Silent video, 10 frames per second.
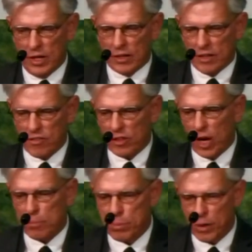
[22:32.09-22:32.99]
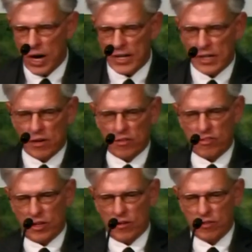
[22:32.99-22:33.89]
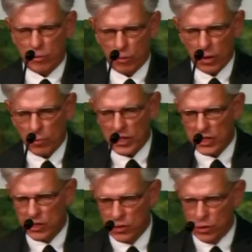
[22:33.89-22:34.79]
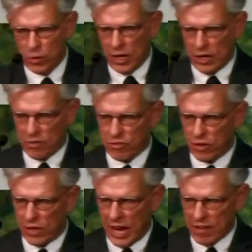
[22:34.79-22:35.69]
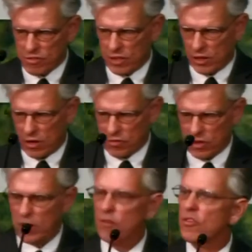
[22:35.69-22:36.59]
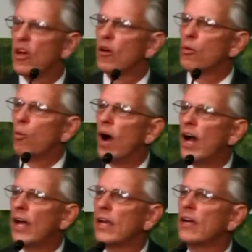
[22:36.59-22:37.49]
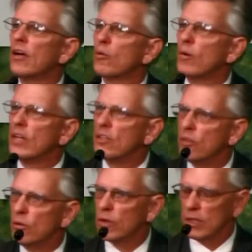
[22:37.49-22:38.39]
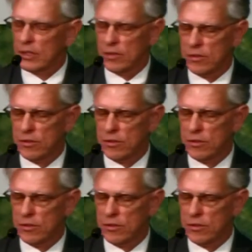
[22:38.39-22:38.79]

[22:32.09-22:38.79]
Let's stop priding ourselves in what we do and start asking ourselves why we do it.